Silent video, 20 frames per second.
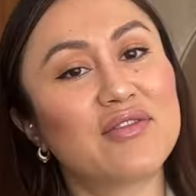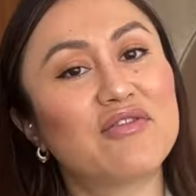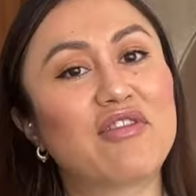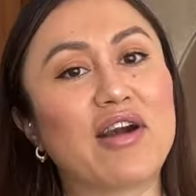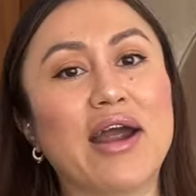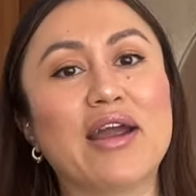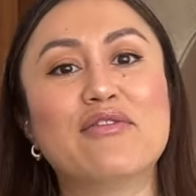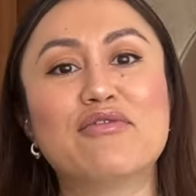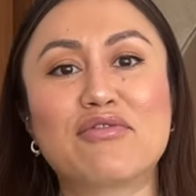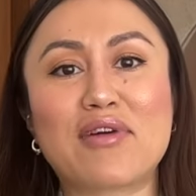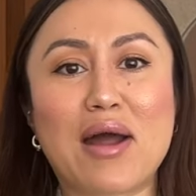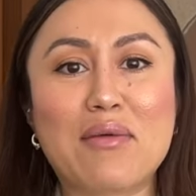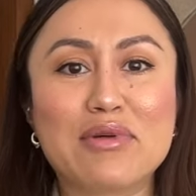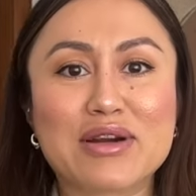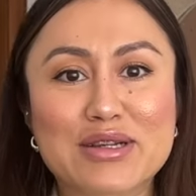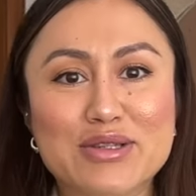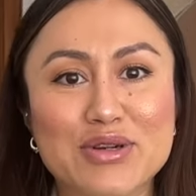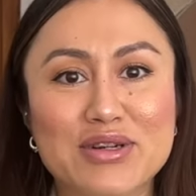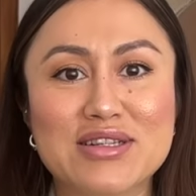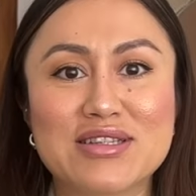right?
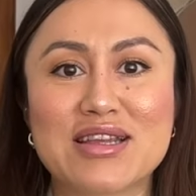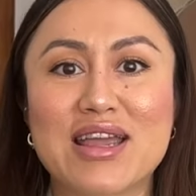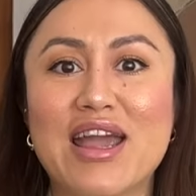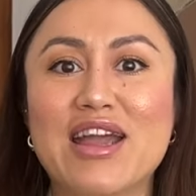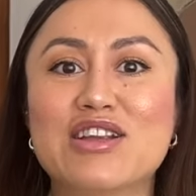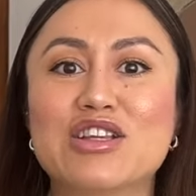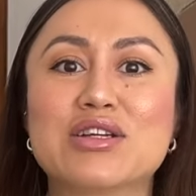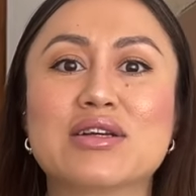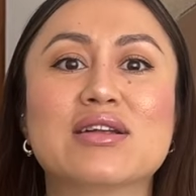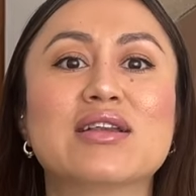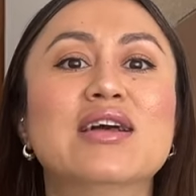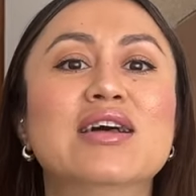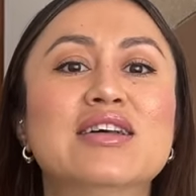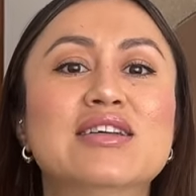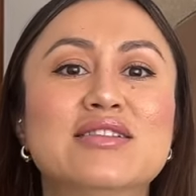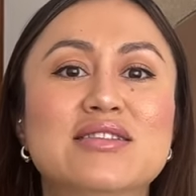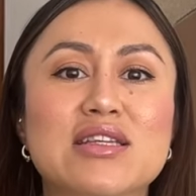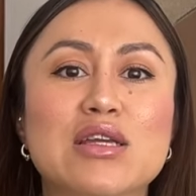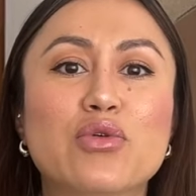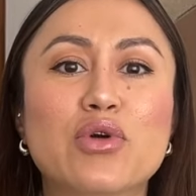Fabric sourcing agent,
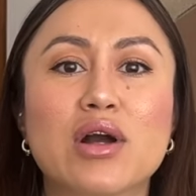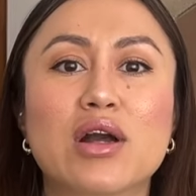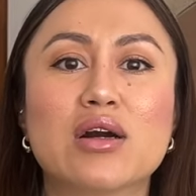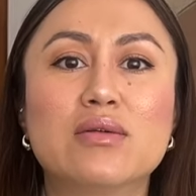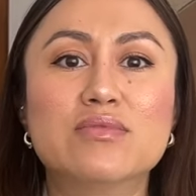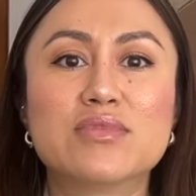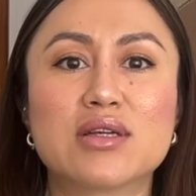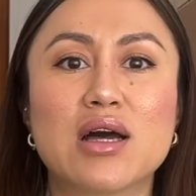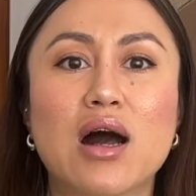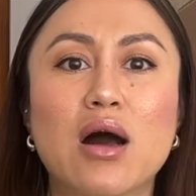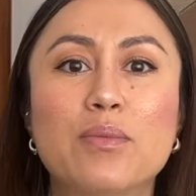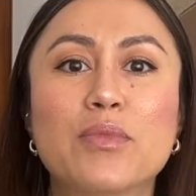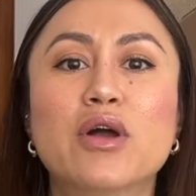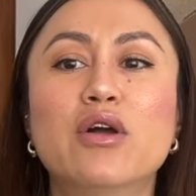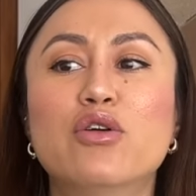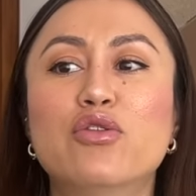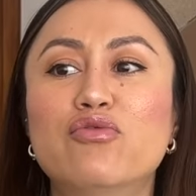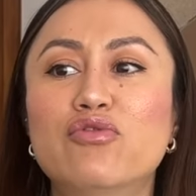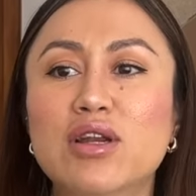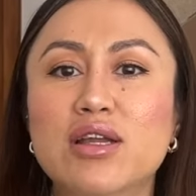see what comes up,
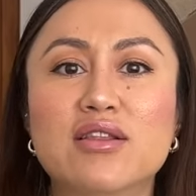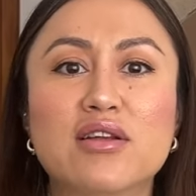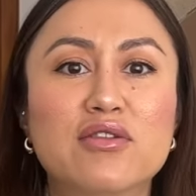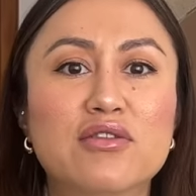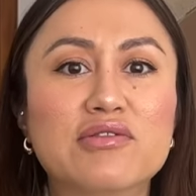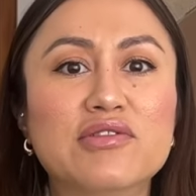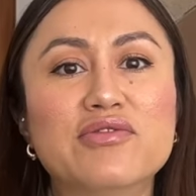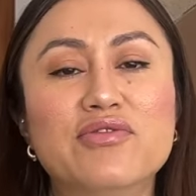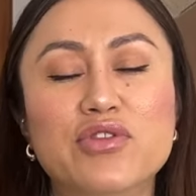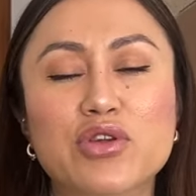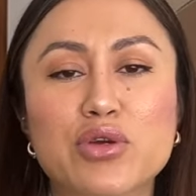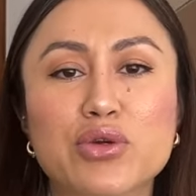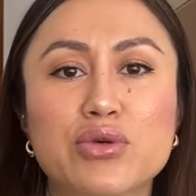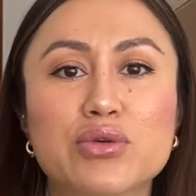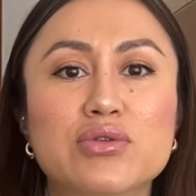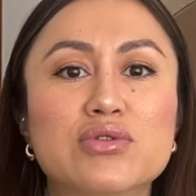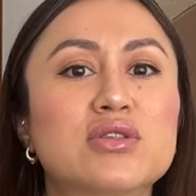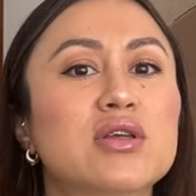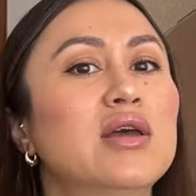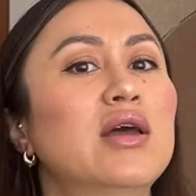read their
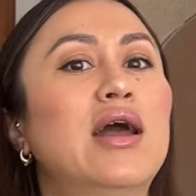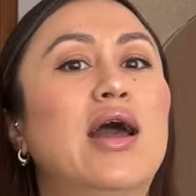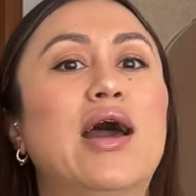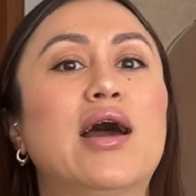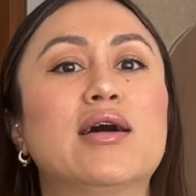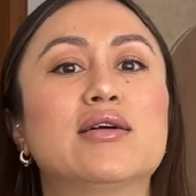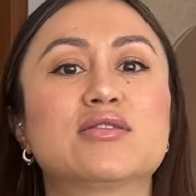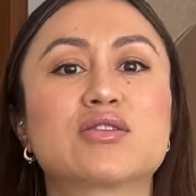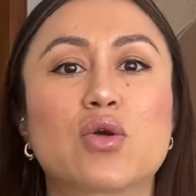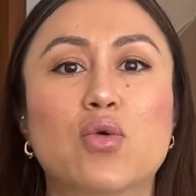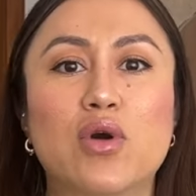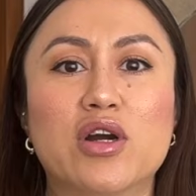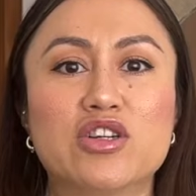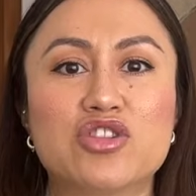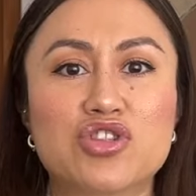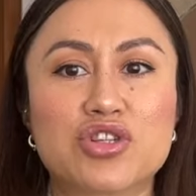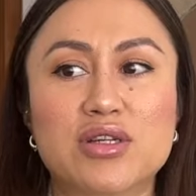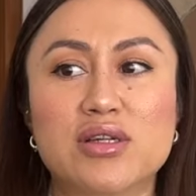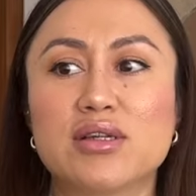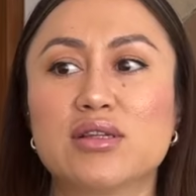reviews, ask
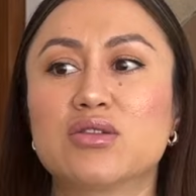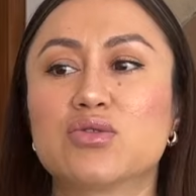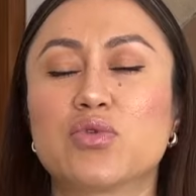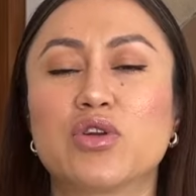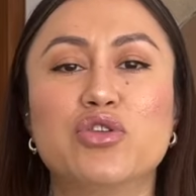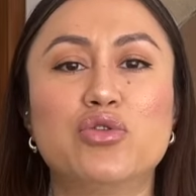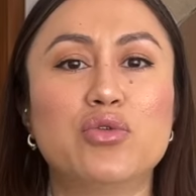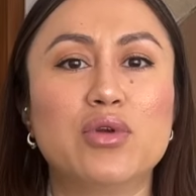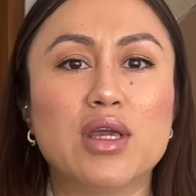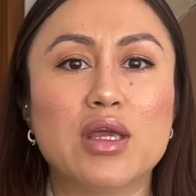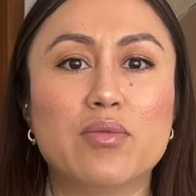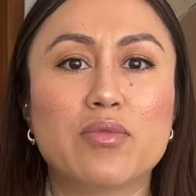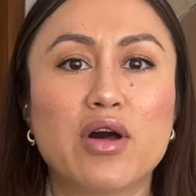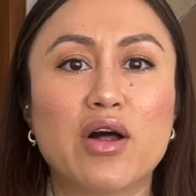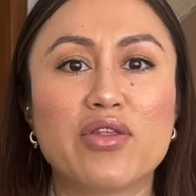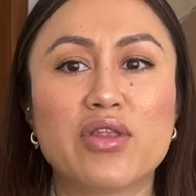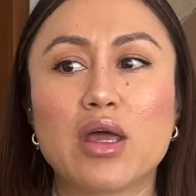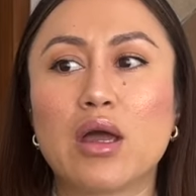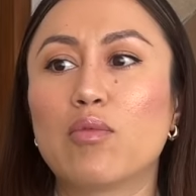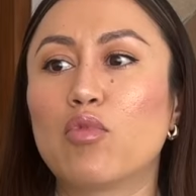questions when you
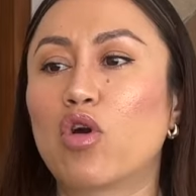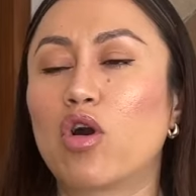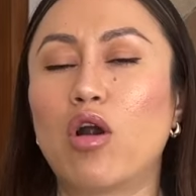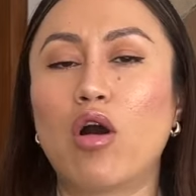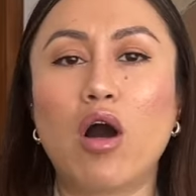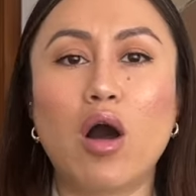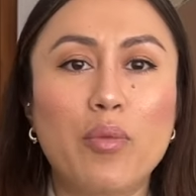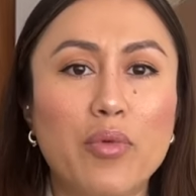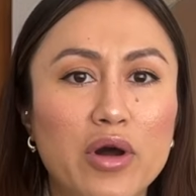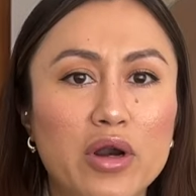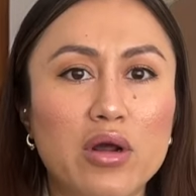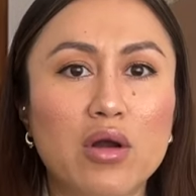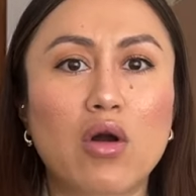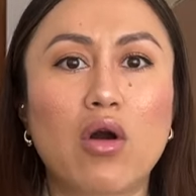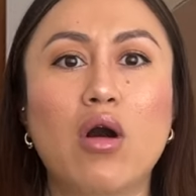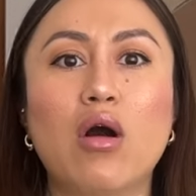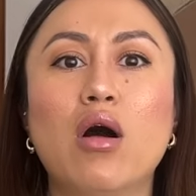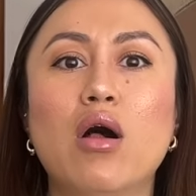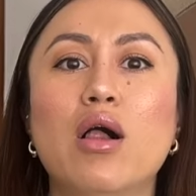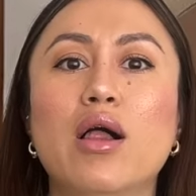email them or hop on a
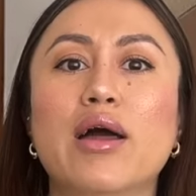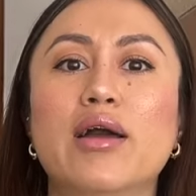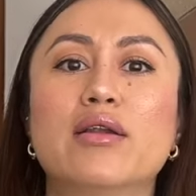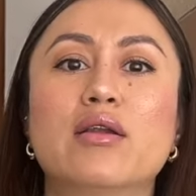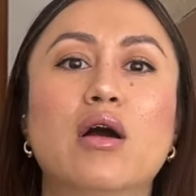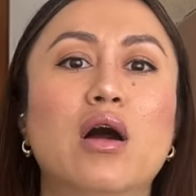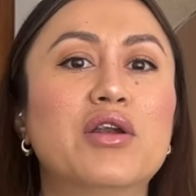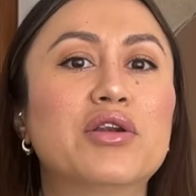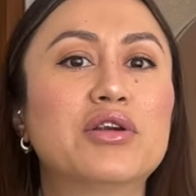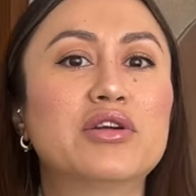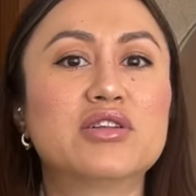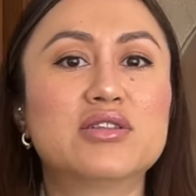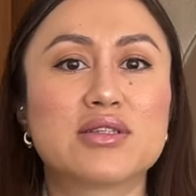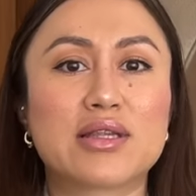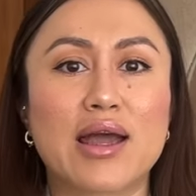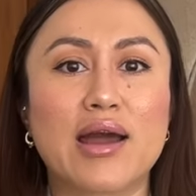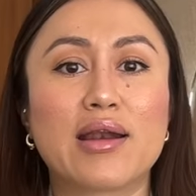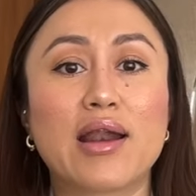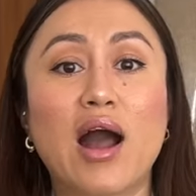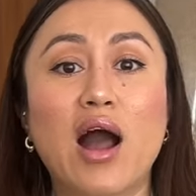call and
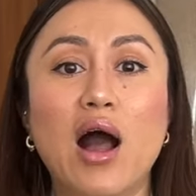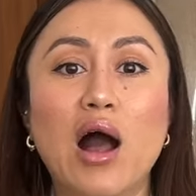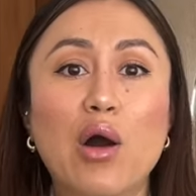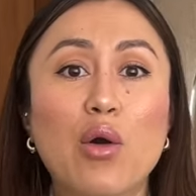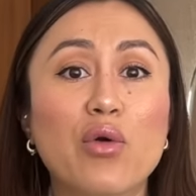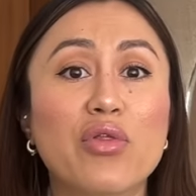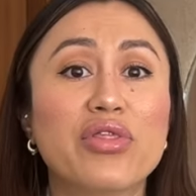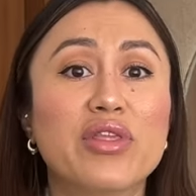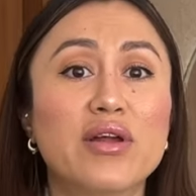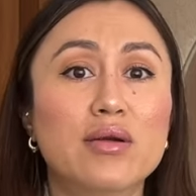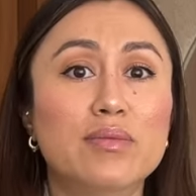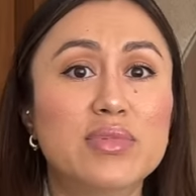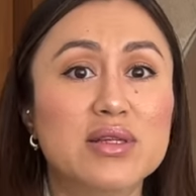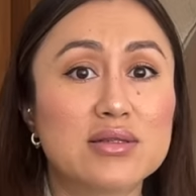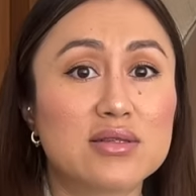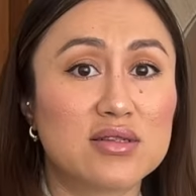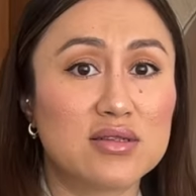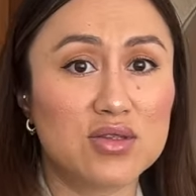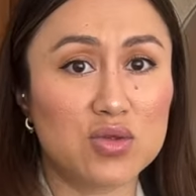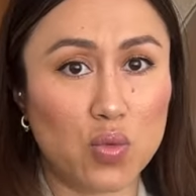understand how their
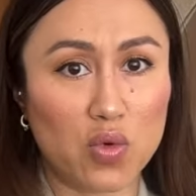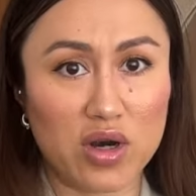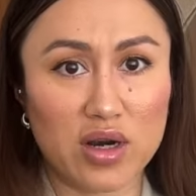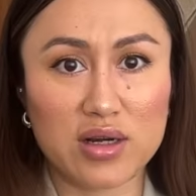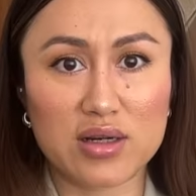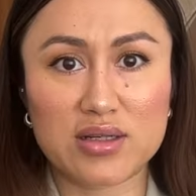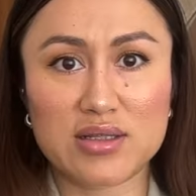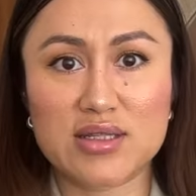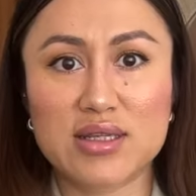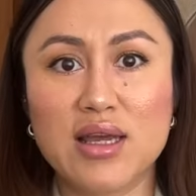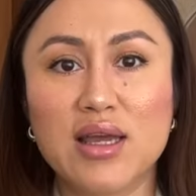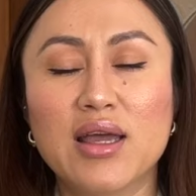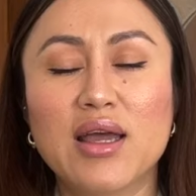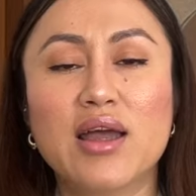business works.